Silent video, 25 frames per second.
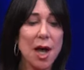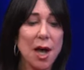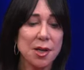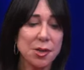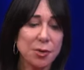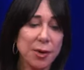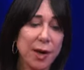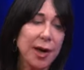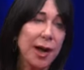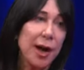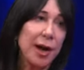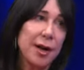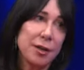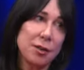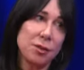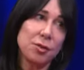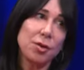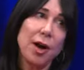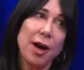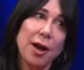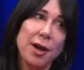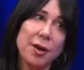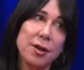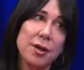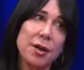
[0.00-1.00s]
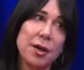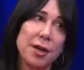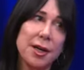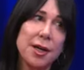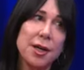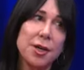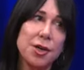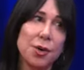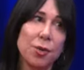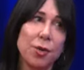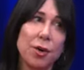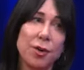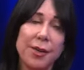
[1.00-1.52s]
So I
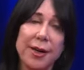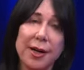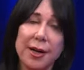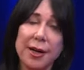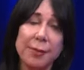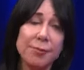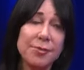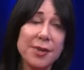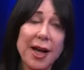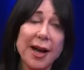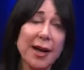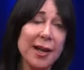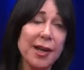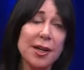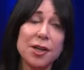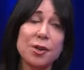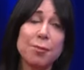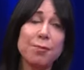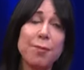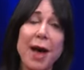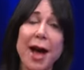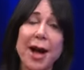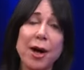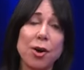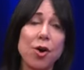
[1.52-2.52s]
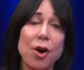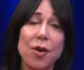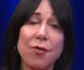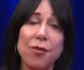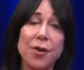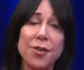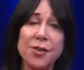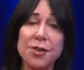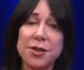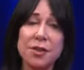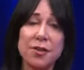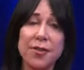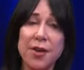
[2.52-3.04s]
hear you on that. I'm not going to back off
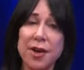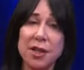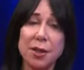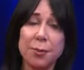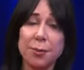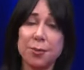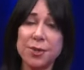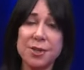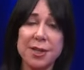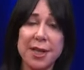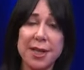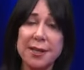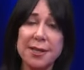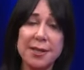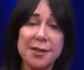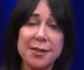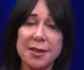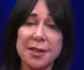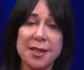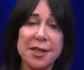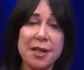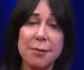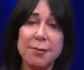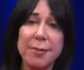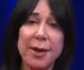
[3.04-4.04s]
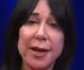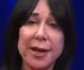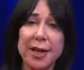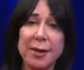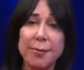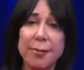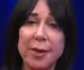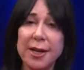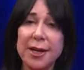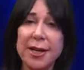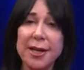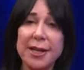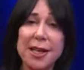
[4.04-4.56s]
on the developers. They need to keep
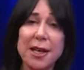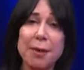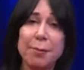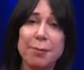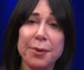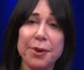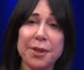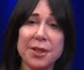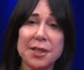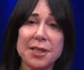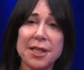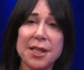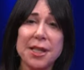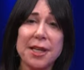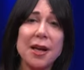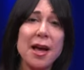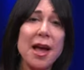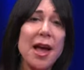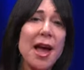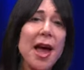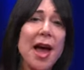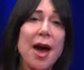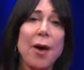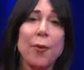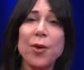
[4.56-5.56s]
making money and keep building.